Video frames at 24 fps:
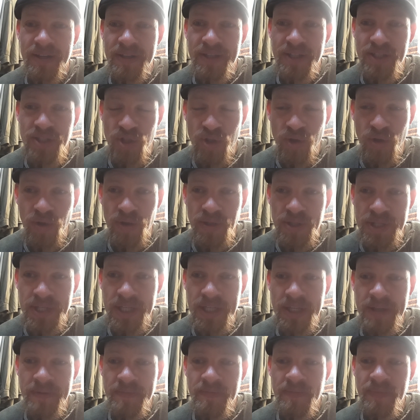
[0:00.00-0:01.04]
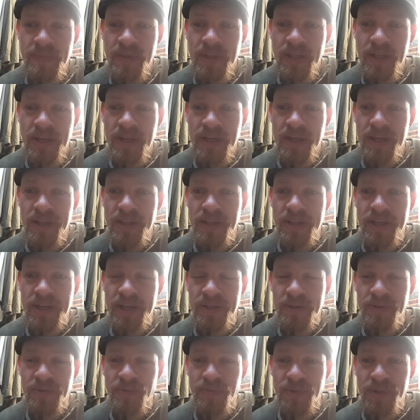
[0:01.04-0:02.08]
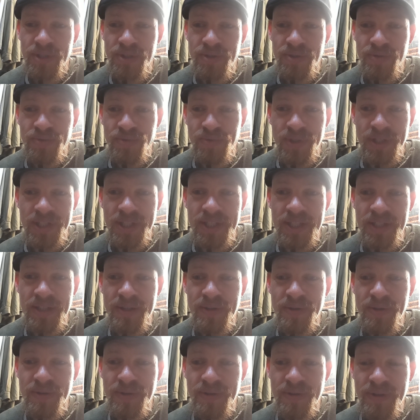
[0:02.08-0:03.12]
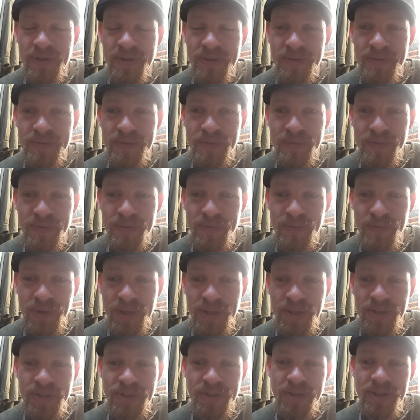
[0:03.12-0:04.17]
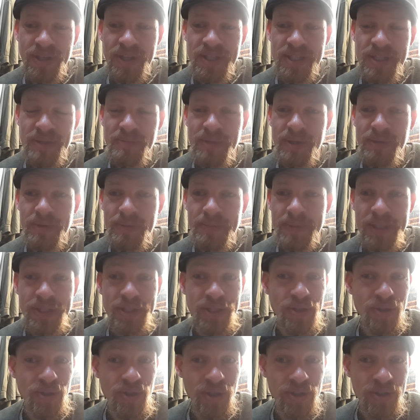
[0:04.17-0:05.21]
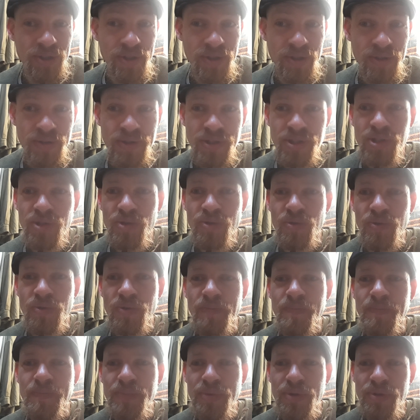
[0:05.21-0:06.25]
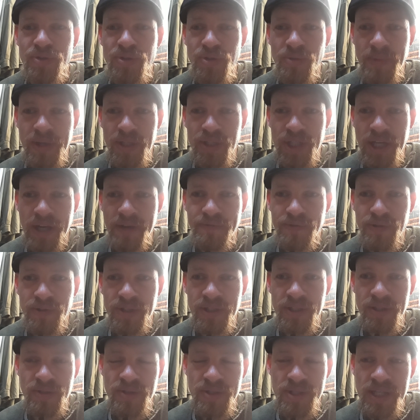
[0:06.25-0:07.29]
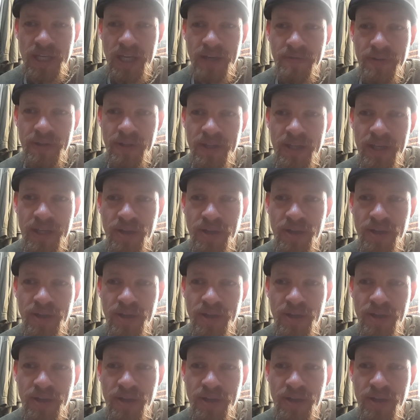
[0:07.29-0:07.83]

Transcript: is causing, then we should really wonder, is it maybe better not to put too much effort into saving the